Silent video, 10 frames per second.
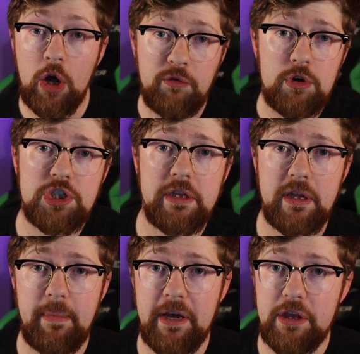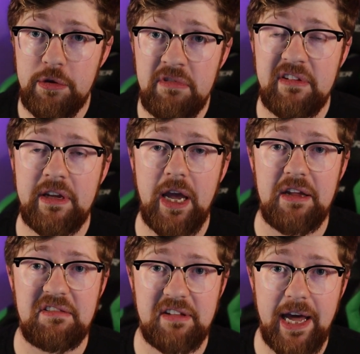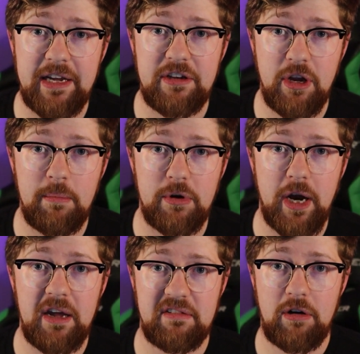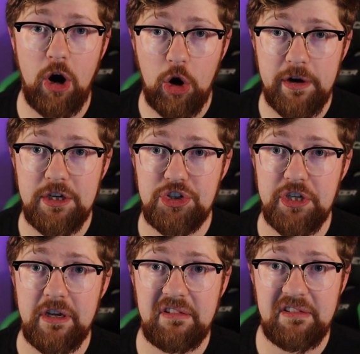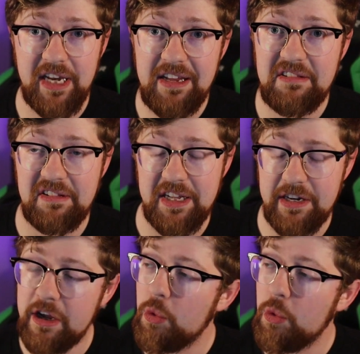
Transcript: Unfortunately, by using a static number as our RNG state seed,